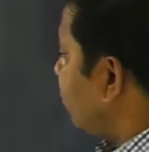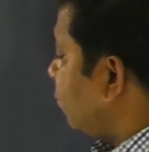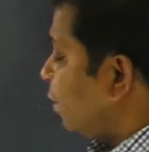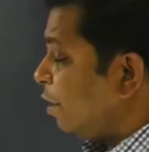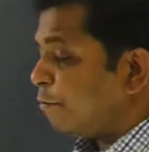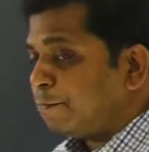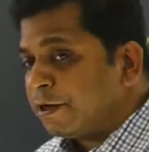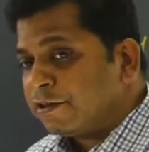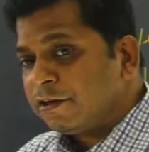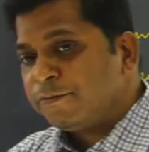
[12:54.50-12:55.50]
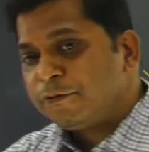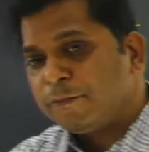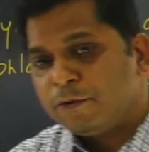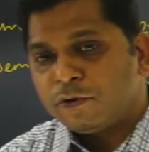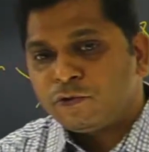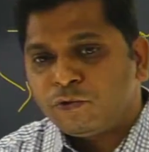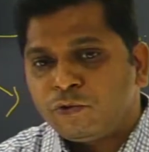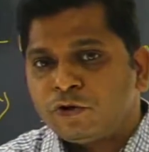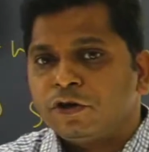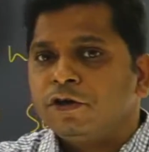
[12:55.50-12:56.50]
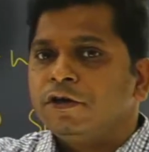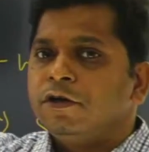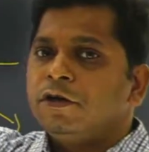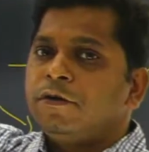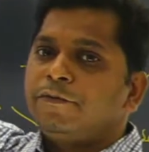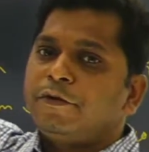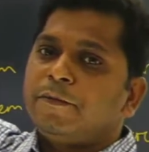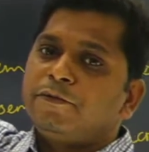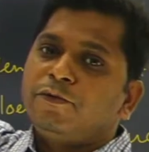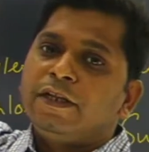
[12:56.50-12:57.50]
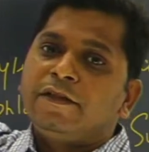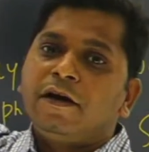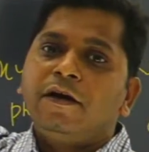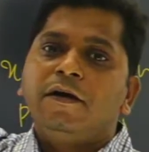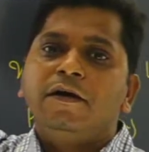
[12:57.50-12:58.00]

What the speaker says: is present from the root from to the